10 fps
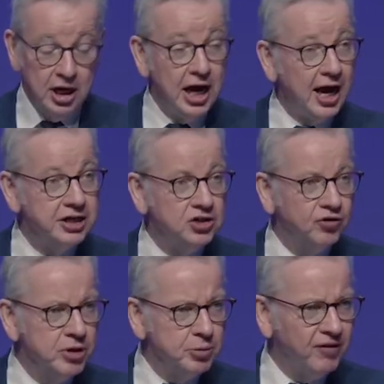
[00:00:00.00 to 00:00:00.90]
and he's
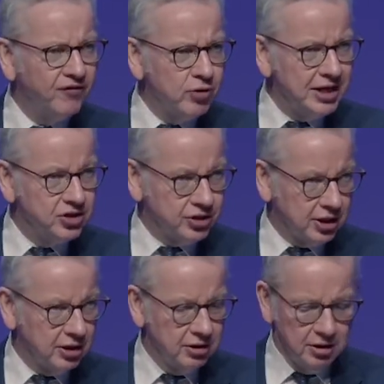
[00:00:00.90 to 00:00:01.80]
formidably forensic
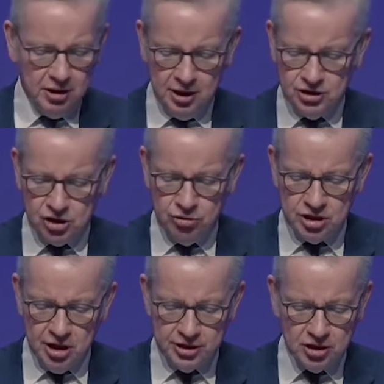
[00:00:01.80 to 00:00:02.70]
in
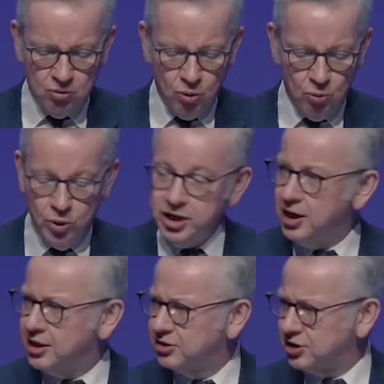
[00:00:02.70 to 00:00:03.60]
scrutinizing what we
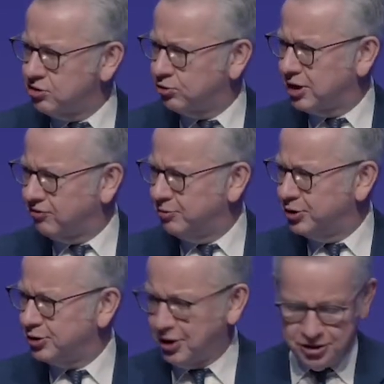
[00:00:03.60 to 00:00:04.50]
in central government
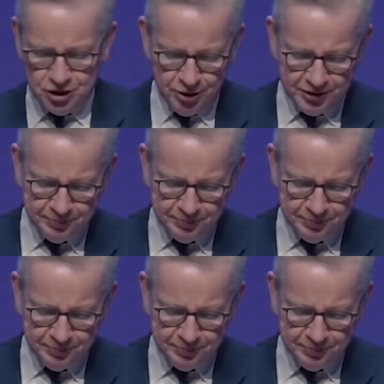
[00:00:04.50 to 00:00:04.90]
are doing.